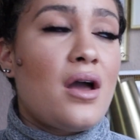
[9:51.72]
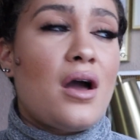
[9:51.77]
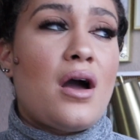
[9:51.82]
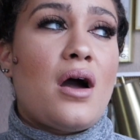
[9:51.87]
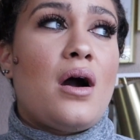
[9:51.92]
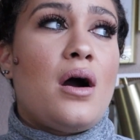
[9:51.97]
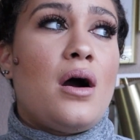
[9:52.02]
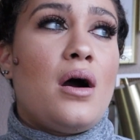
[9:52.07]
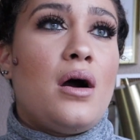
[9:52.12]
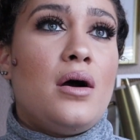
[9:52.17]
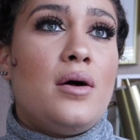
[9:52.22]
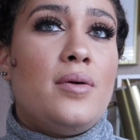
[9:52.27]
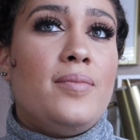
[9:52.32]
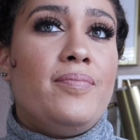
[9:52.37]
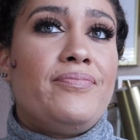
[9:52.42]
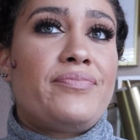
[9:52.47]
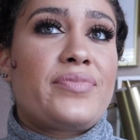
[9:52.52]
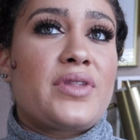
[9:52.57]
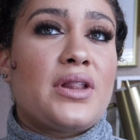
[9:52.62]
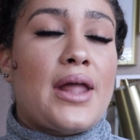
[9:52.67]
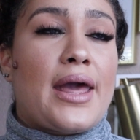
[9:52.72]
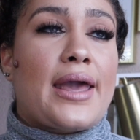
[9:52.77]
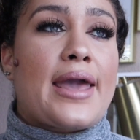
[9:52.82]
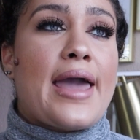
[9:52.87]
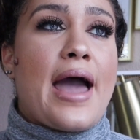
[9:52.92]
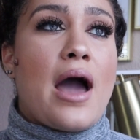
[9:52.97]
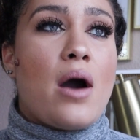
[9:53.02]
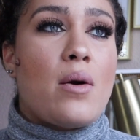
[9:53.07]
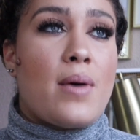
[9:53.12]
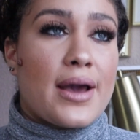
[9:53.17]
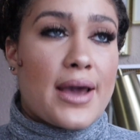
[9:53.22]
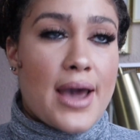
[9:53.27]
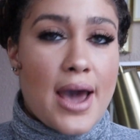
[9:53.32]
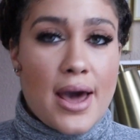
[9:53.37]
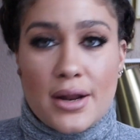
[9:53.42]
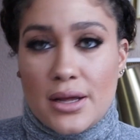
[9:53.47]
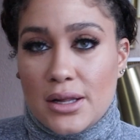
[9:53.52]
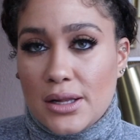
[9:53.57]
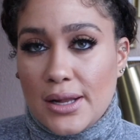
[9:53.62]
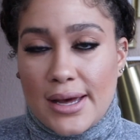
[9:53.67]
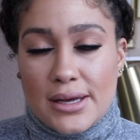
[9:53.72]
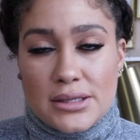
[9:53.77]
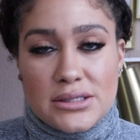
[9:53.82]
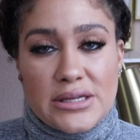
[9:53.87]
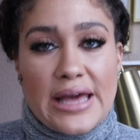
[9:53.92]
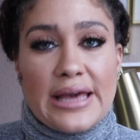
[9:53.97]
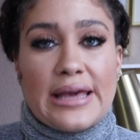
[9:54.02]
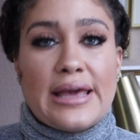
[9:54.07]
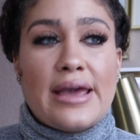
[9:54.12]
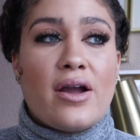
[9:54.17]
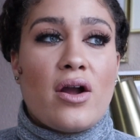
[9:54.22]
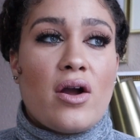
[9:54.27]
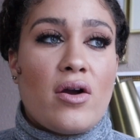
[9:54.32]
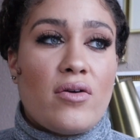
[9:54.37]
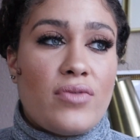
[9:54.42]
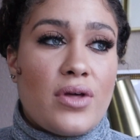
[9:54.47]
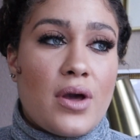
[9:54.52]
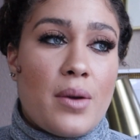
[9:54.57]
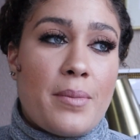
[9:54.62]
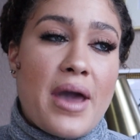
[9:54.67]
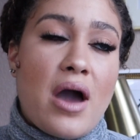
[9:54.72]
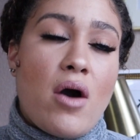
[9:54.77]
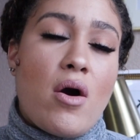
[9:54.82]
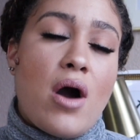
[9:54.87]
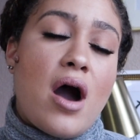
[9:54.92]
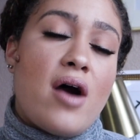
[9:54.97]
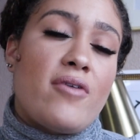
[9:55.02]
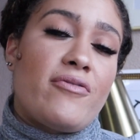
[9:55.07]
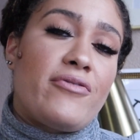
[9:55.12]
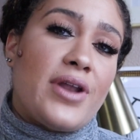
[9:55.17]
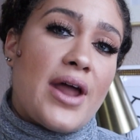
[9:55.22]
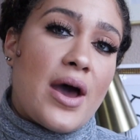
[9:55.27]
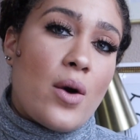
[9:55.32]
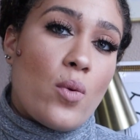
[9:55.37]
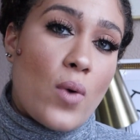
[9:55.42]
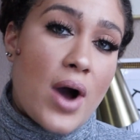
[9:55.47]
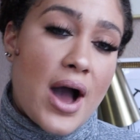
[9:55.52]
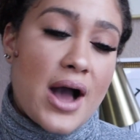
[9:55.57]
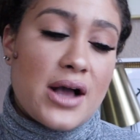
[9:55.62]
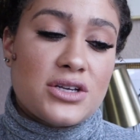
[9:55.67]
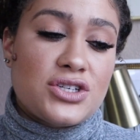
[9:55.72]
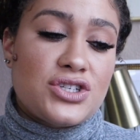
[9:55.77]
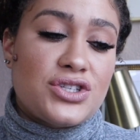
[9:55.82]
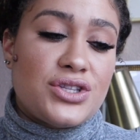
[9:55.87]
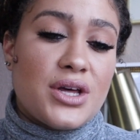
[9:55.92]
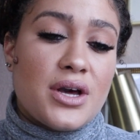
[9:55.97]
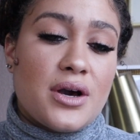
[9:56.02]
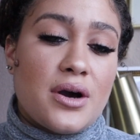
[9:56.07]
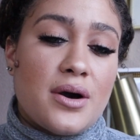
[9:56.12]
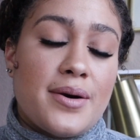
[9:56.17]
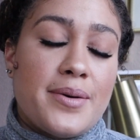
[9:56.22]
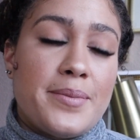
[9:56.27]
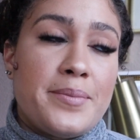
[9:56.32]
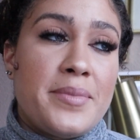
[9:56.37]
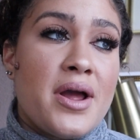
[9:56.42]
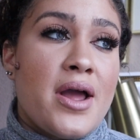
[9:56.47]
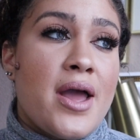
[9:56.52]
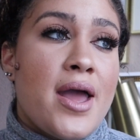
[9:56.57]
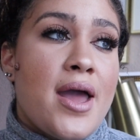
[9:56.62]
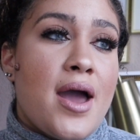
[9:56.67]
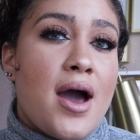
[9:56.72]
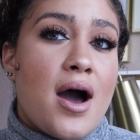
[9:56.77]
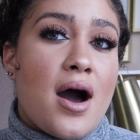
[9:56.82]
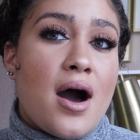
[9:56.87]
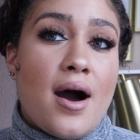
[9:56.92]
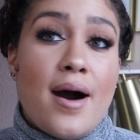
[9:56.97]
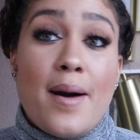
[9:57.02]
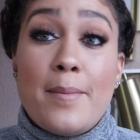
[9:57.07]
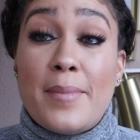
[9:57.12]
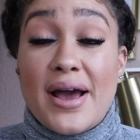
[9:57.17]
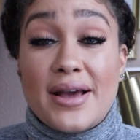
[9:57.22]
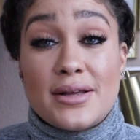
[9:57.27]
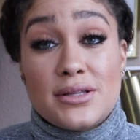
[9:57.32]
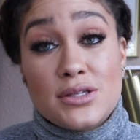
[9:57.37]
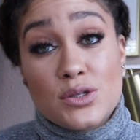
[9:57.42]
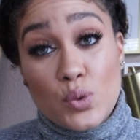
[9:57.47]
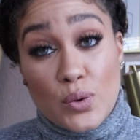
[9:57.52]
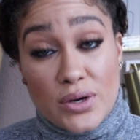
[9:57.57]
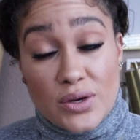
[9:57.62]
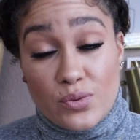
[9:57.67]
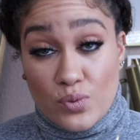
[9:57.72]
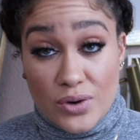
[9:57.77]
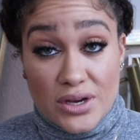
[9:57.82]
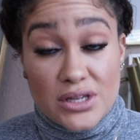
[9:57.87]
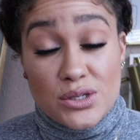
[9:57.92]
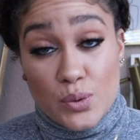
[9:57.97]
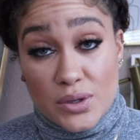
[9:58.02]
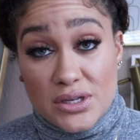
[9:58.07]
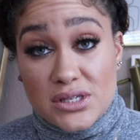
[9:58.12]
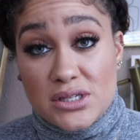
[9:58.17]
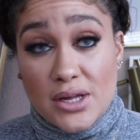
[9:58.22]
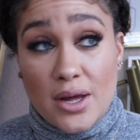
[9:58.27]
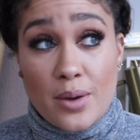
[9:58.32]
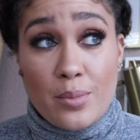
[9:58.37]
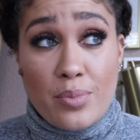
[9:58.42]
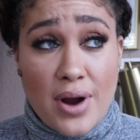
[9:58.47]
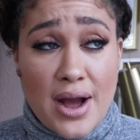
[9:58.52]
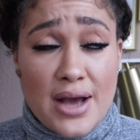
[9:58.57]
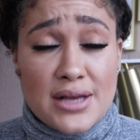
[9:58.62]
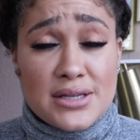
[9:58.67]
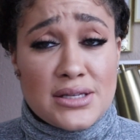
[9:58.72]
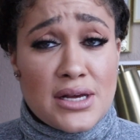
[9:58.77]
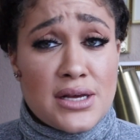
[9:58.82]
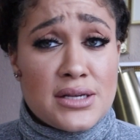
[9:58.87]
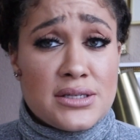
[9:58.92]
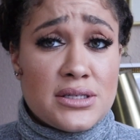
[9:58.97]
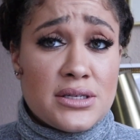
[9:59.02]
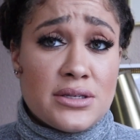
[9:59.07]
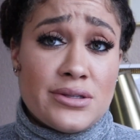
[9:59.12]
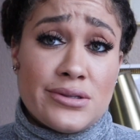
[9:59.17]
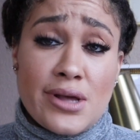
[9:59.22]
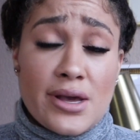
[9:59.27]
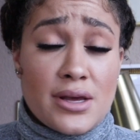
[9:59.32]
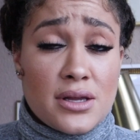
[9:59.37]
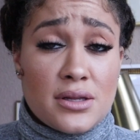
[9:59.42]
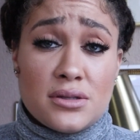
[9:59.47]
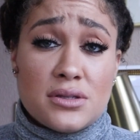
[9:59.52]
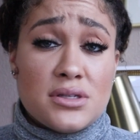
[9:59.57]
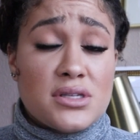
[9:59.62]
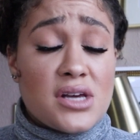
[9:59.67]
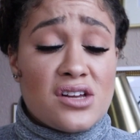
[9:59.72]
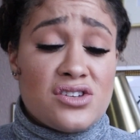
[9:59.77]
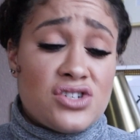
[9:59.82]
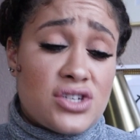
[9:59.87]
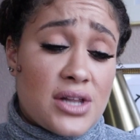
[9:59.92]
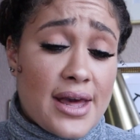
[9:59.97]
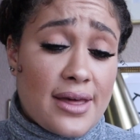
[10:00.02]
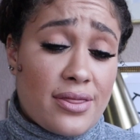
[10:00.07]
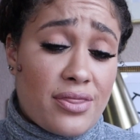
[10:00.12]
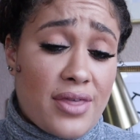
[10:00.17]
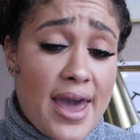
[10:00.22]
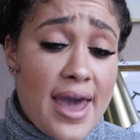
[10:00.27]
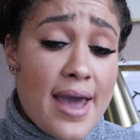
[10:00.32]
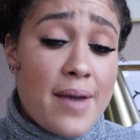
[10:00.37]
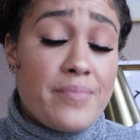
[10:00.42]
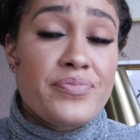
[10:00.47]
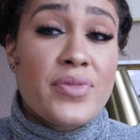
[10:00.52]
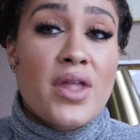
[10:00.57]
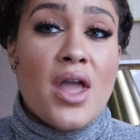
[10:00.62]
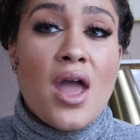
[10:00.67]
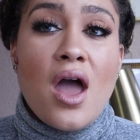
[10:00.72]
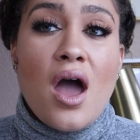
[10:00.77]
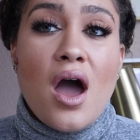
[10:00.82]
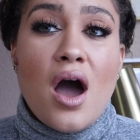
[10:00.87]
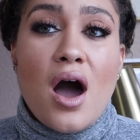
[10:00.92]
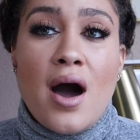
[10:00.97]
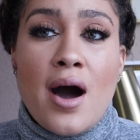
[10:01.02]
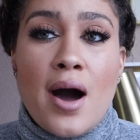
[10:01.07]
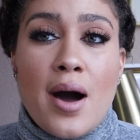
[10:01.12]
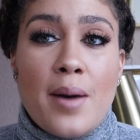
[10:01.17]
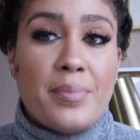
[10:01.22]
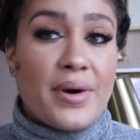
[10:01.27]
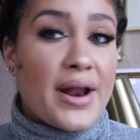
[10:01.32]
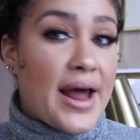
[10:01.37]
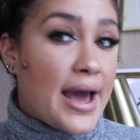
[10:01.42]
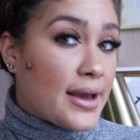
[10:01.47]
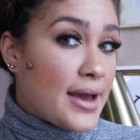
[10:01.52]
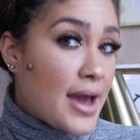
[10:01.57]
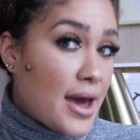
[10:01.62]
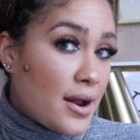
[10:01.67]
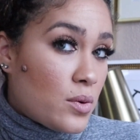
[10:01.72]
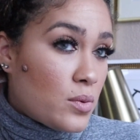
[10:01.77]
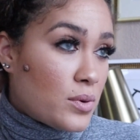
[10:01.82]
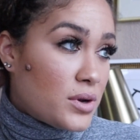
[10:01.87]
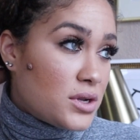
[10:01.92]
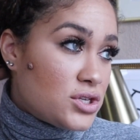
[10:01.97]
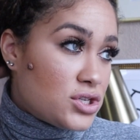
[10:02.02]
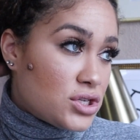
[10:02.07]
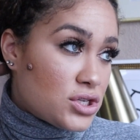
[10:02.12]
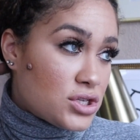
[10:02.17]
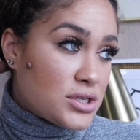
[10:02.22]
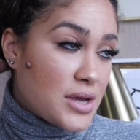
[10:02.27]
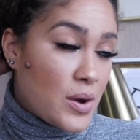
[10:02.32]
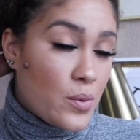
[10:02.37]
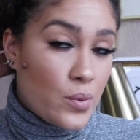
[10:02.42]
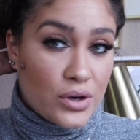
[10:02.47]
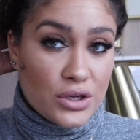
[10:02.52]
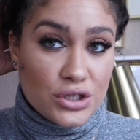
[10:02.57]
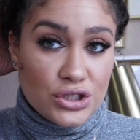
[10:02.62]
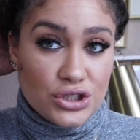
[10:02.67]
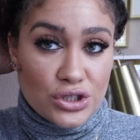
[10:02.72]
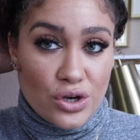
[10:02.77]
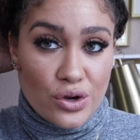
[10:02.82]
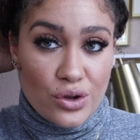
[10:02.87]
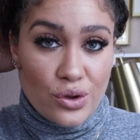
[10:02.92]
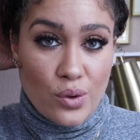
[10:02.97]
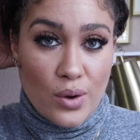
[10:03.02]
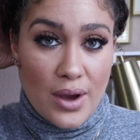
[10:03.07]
Like how I kind of like take care of them, how often I wash them, my retwisting process and such like that. But I kind of want to I want to show you